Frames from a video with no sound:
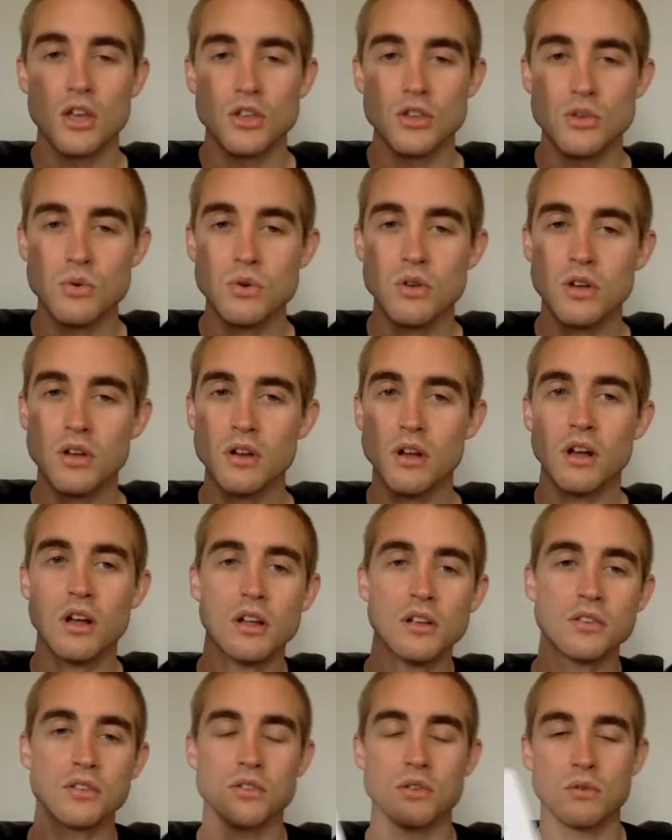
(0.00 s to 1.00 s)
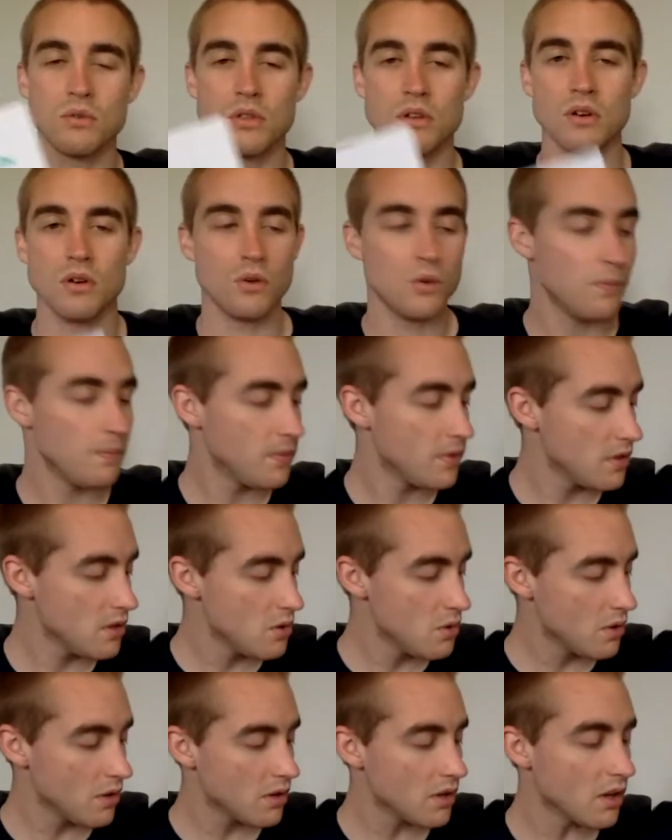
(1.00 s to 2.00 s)
You could also, though,
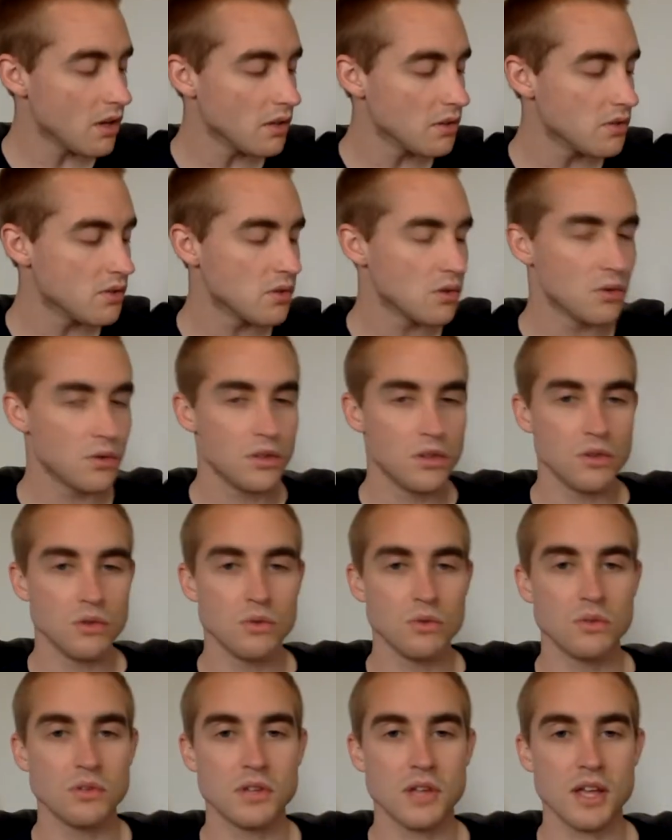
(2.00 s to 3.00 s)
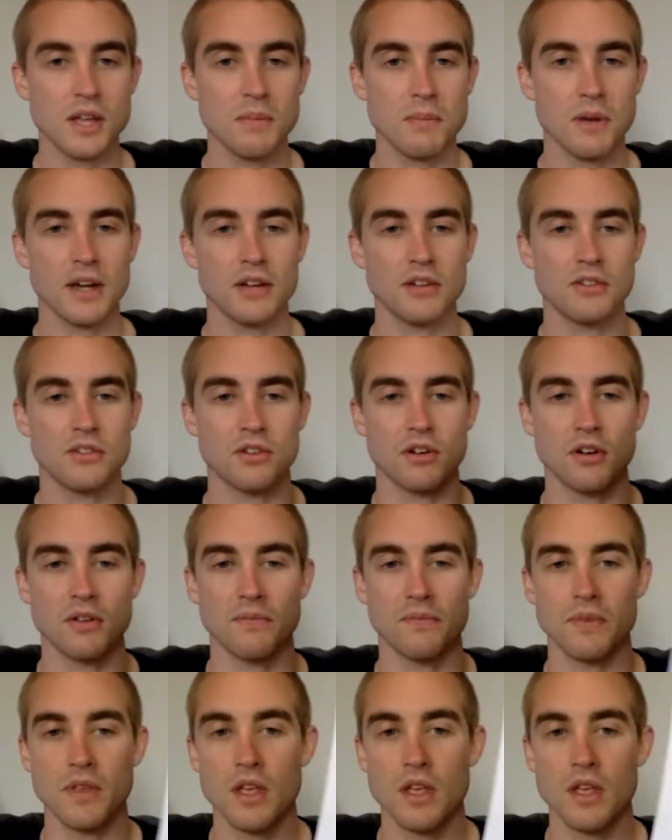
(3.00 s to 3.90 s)
use a pie chart.